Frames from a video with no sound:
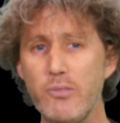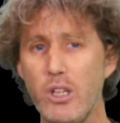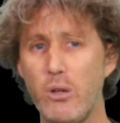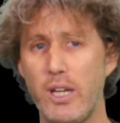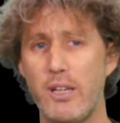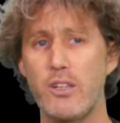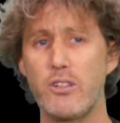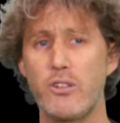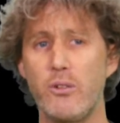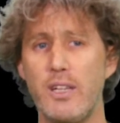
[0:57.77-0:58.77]
Okay,
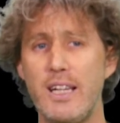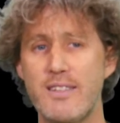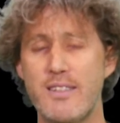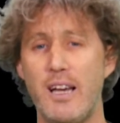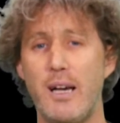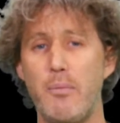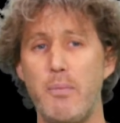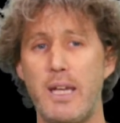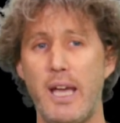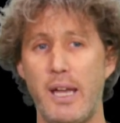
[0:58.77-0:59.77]
so let's
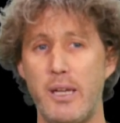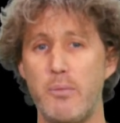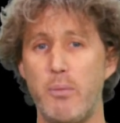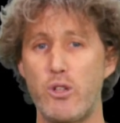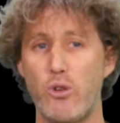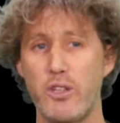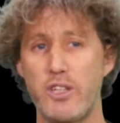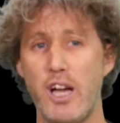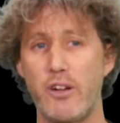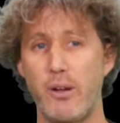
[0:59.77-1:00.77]
begin by drawing the
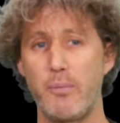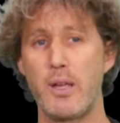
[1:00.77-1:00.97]
diagram.